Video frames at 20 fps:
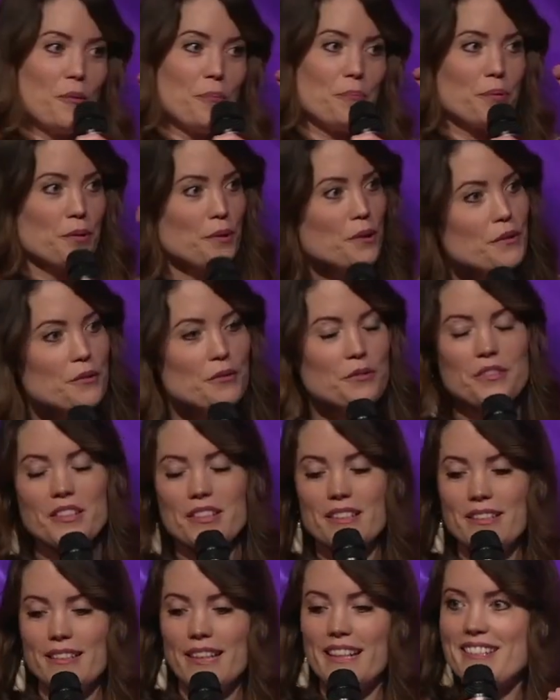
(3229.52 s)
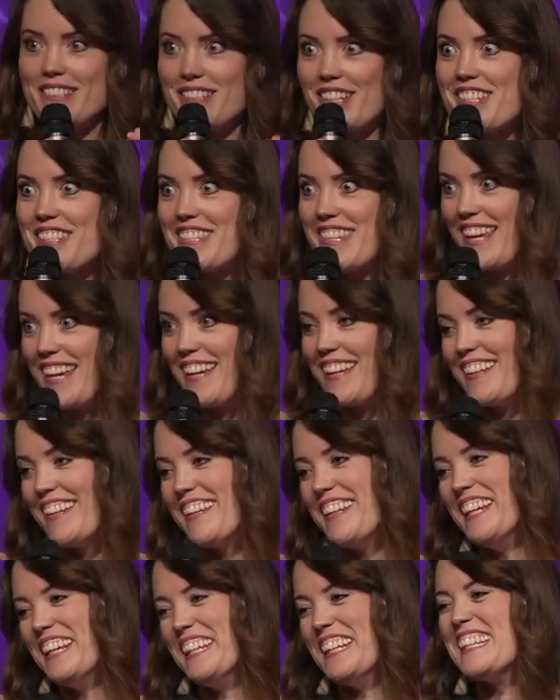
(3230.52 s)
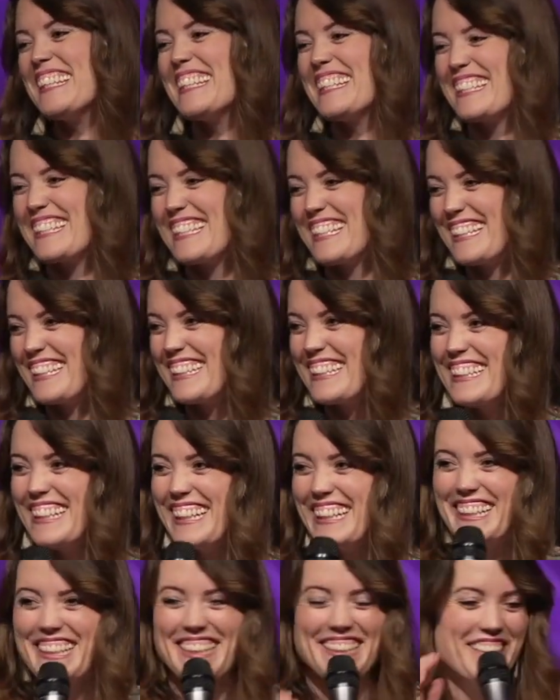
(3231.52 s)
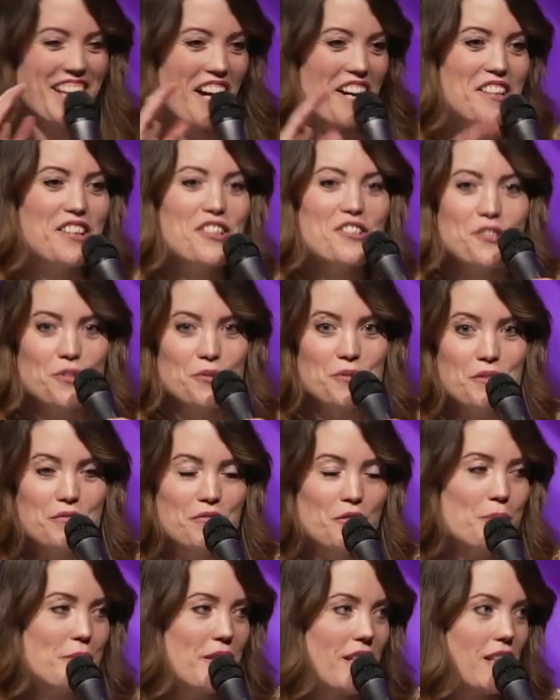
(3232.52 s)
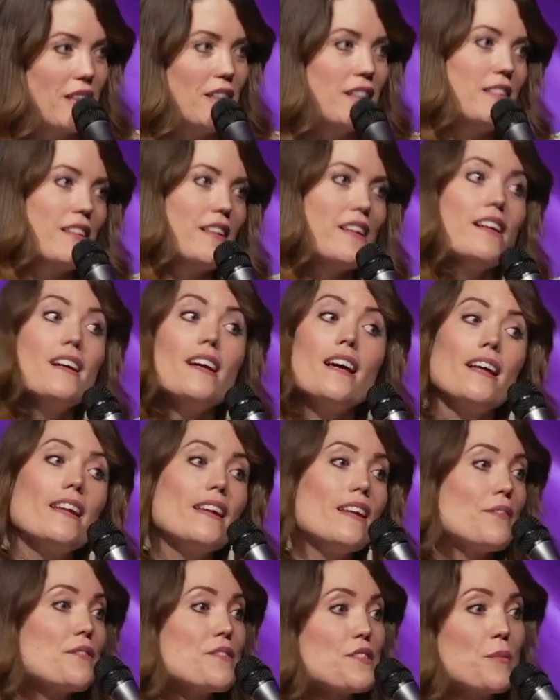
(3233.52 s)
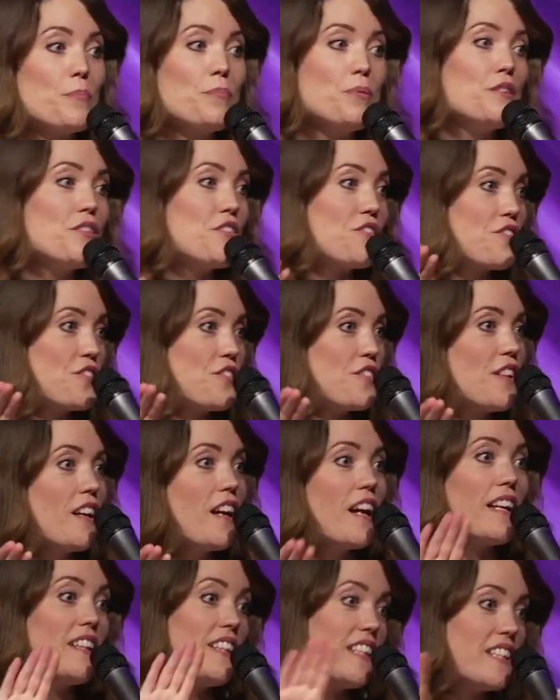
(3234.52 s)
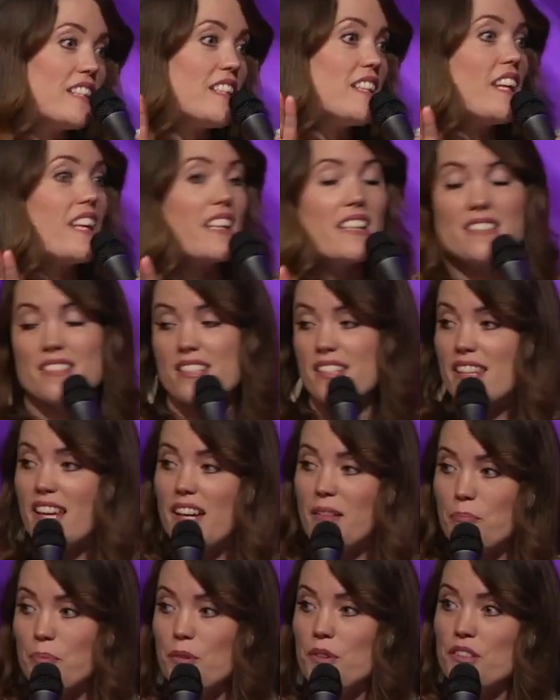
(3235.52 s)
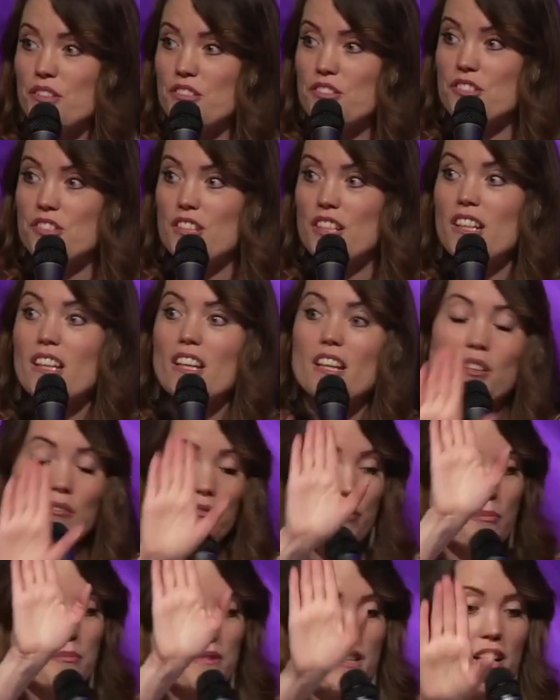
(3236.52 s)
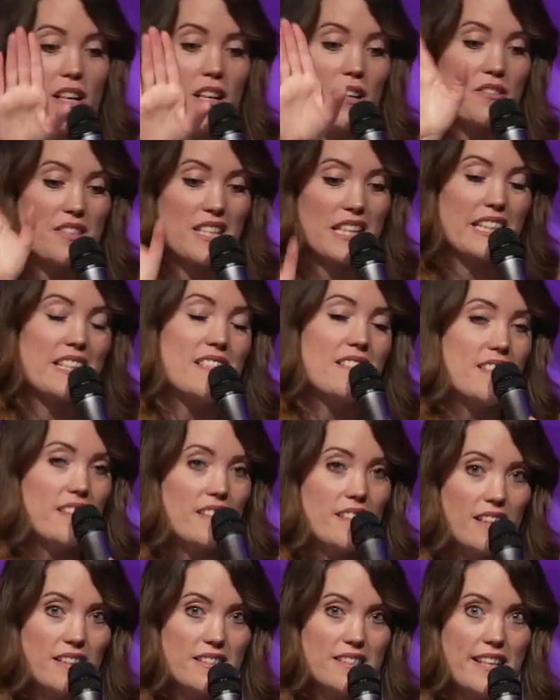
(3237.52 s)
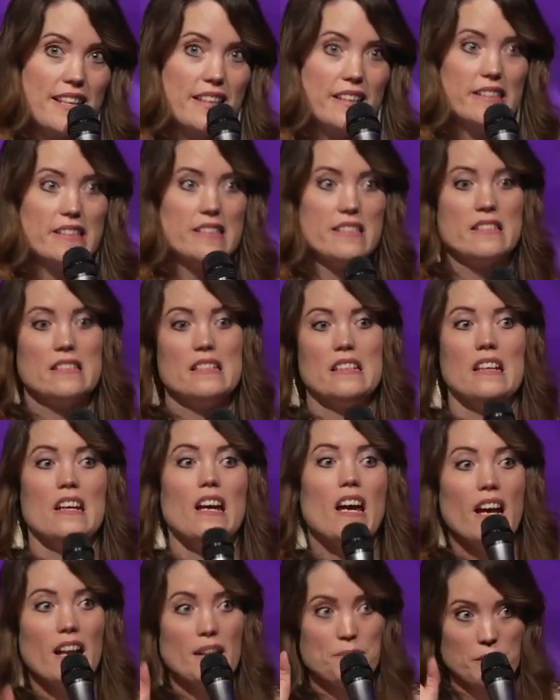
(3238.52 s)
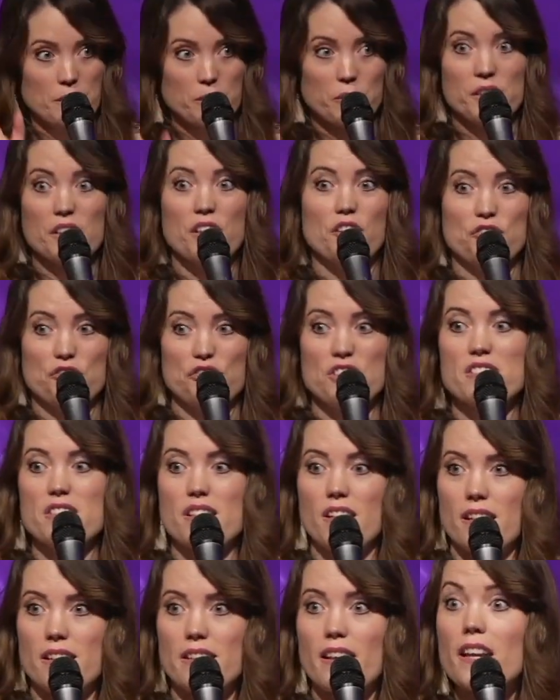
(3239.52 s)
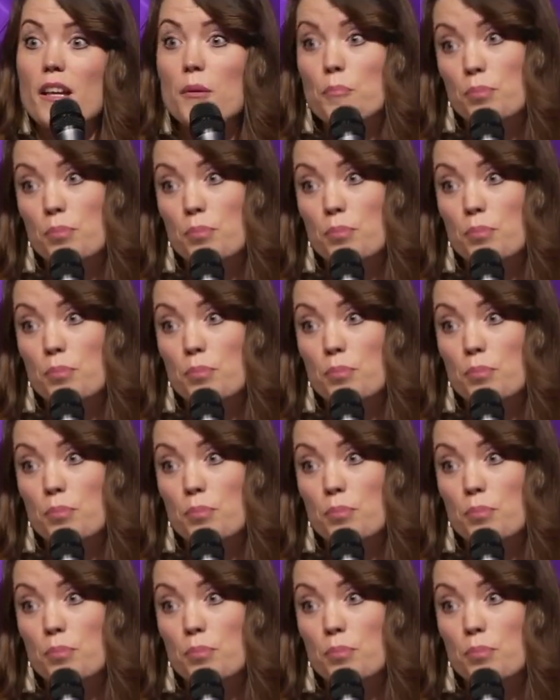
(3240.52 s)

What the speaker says: approved, that does that. God could do it from there. That was the push. I needed to get to that push. And then from there, I was like, it's in God's hands. But we're going to trust God that he